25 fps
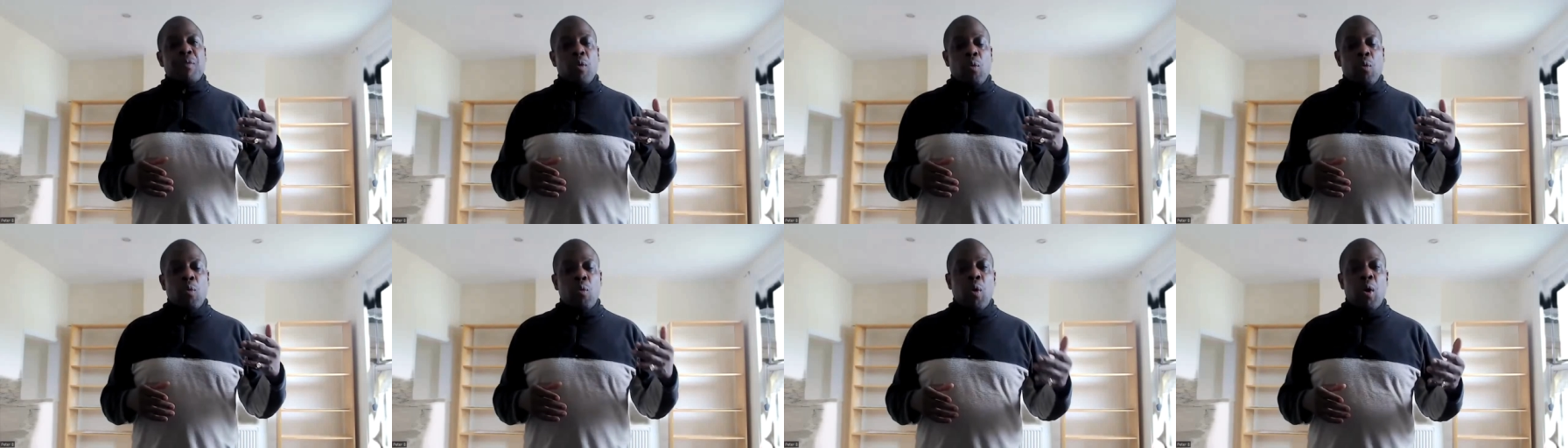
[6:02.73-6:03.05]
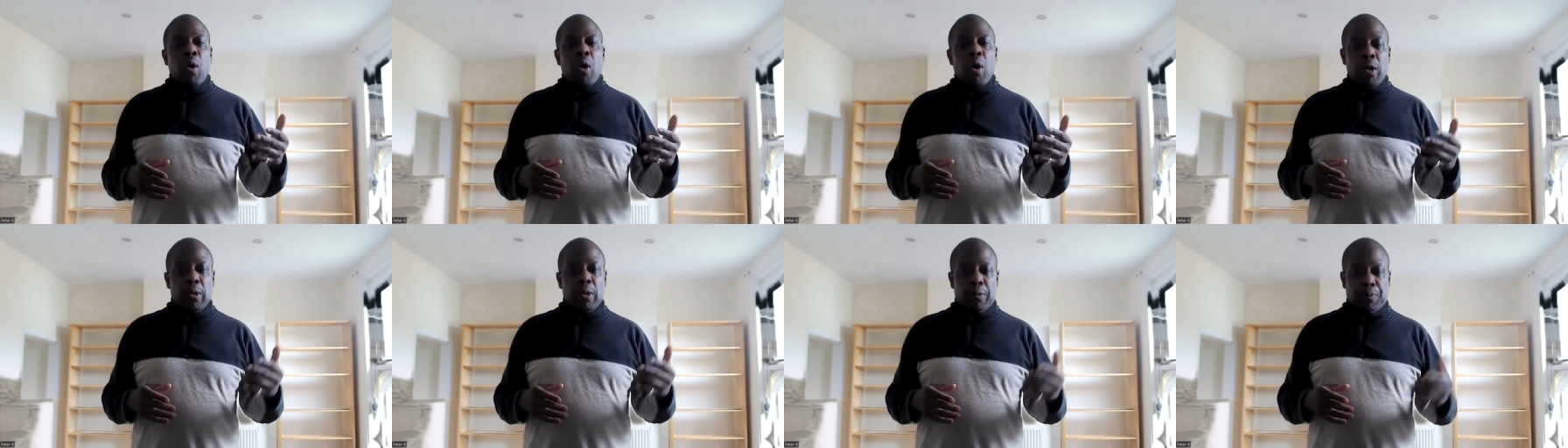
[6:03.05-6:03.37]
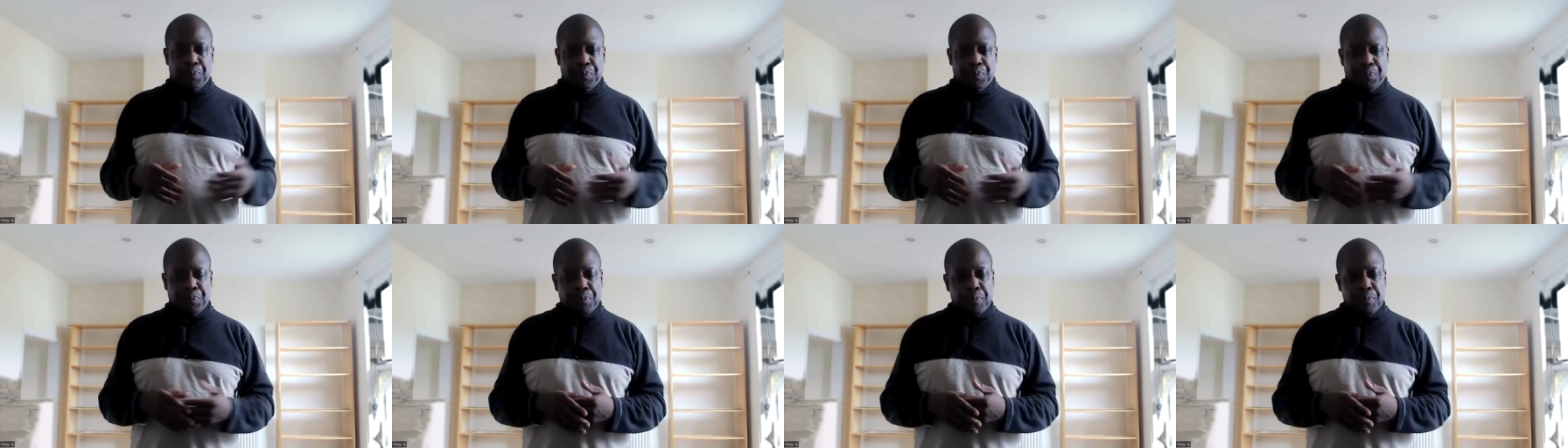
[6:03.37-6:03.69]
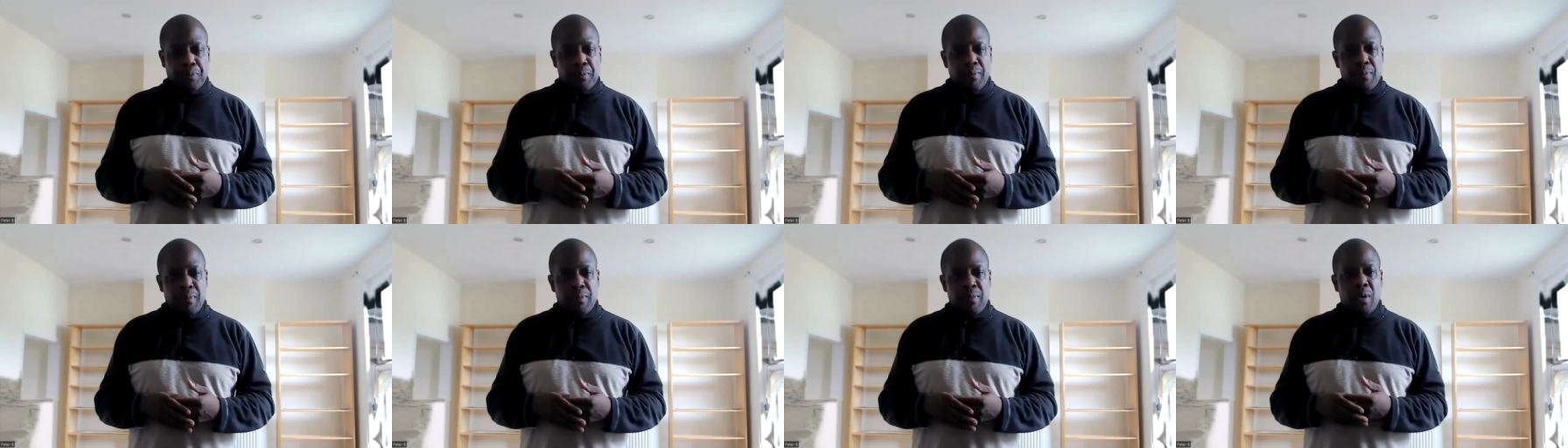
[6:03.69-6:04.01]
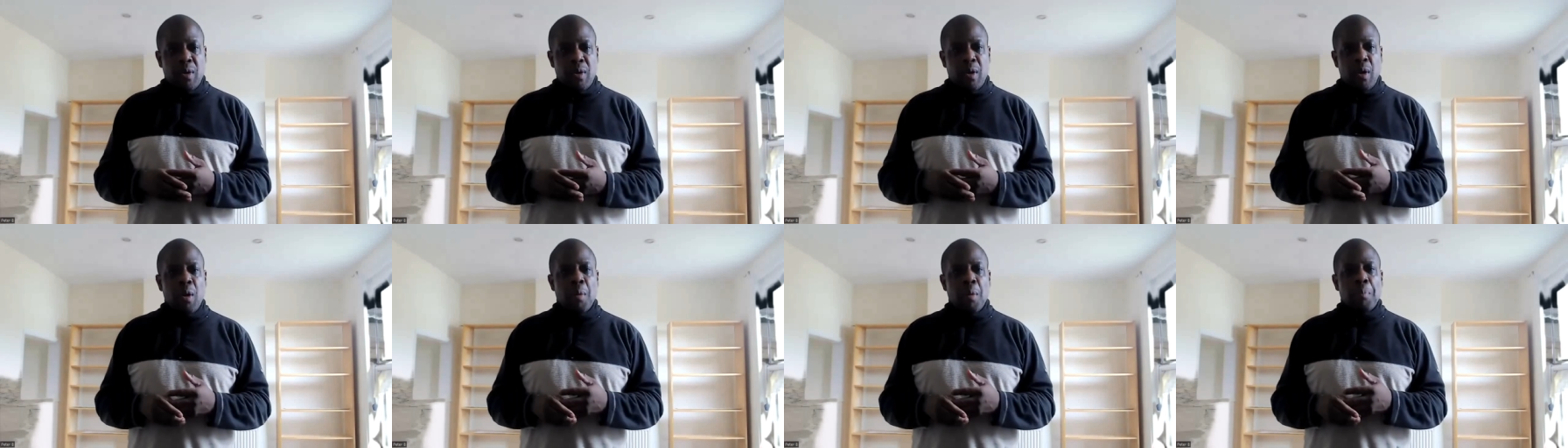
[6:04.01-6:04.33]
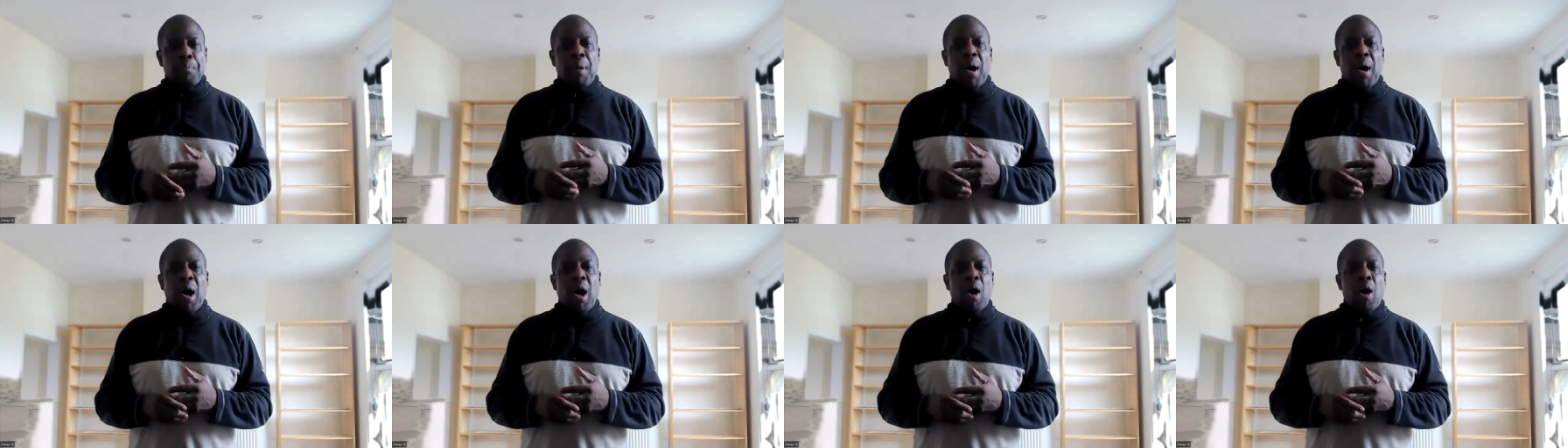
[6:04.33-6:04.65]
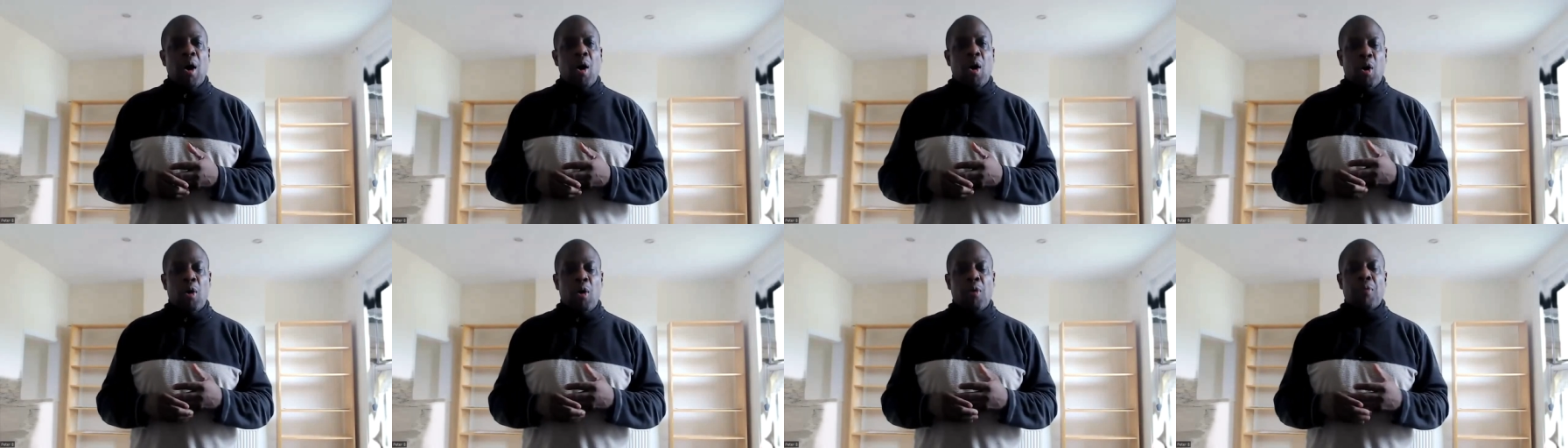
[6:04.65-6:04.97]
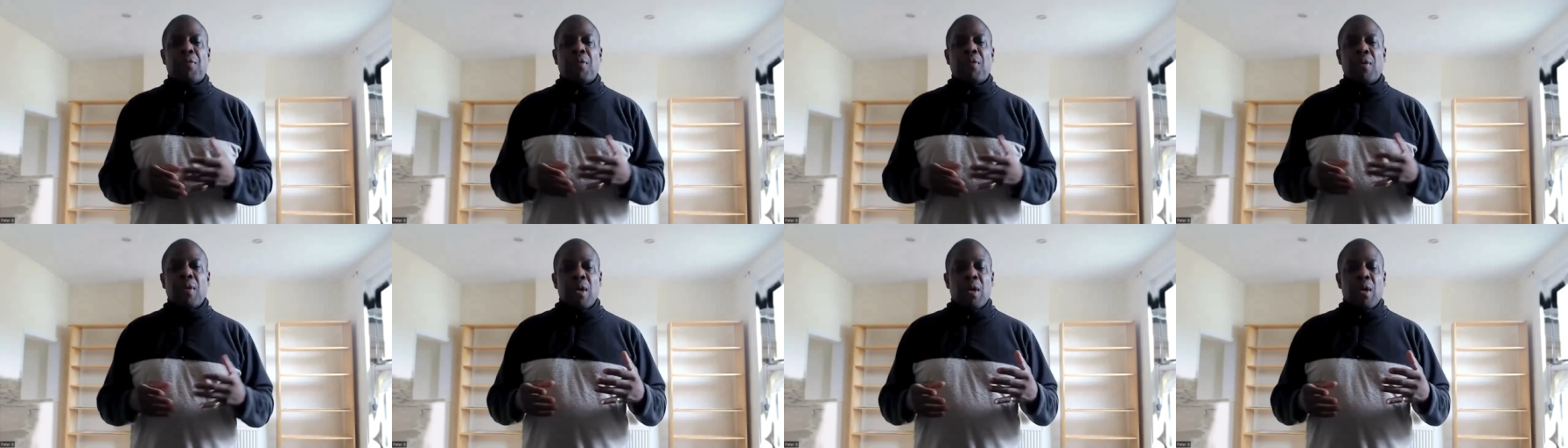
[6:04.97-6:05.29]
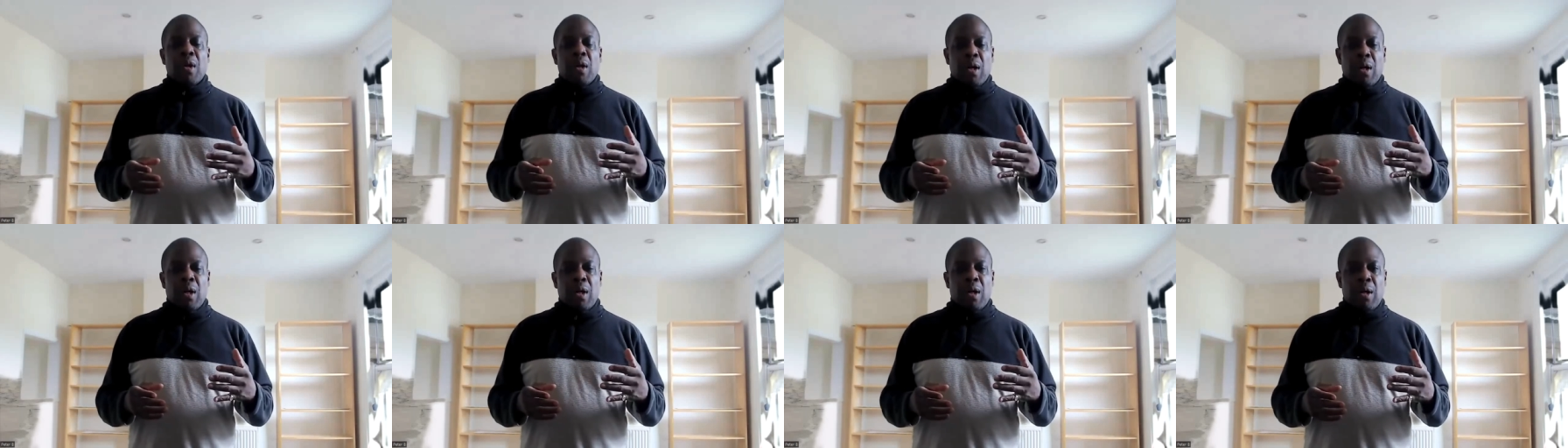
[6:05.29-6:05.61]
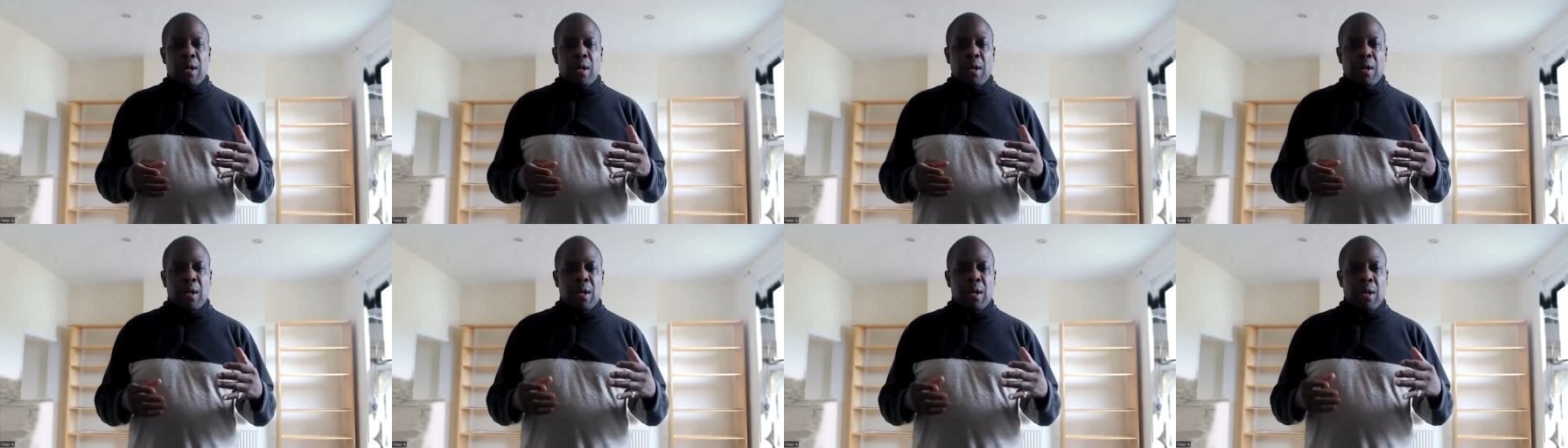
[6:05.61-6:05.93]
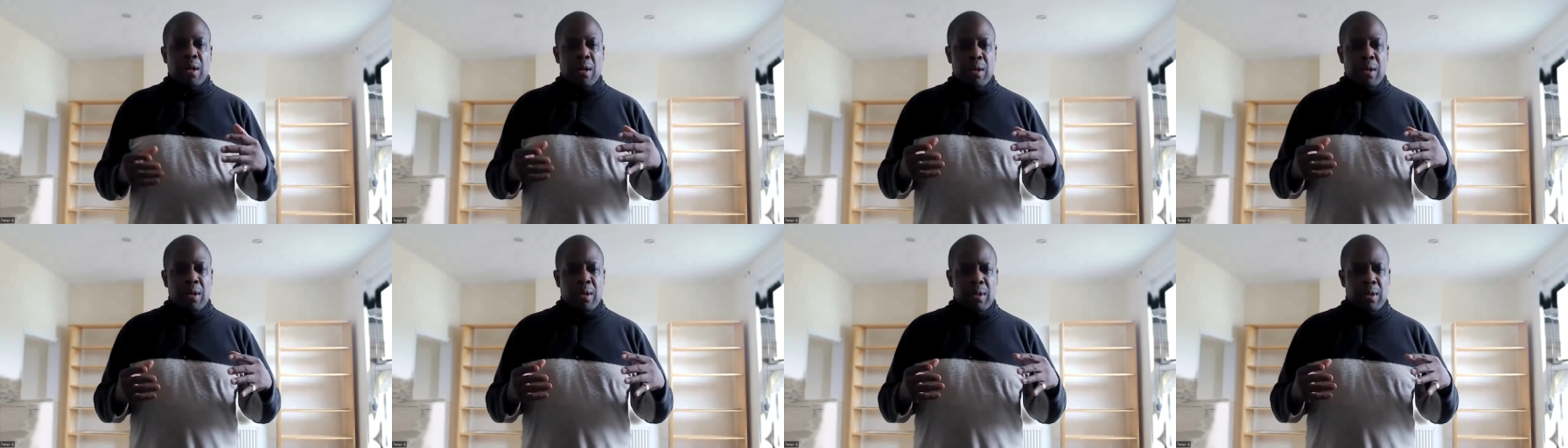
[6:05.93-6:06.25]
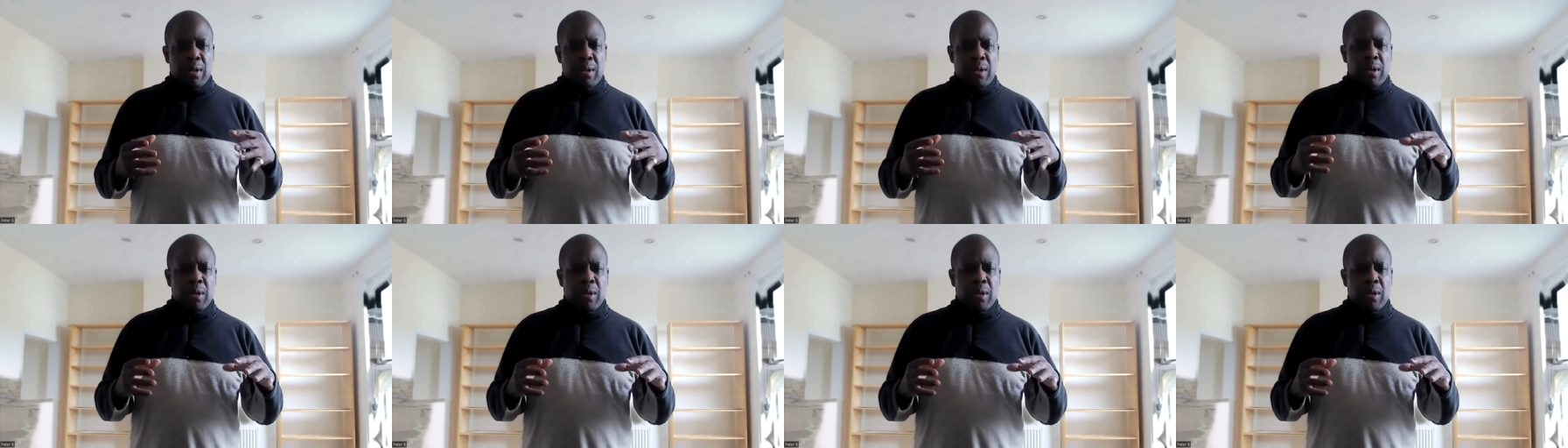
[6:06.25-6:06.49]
were part of uh, uh,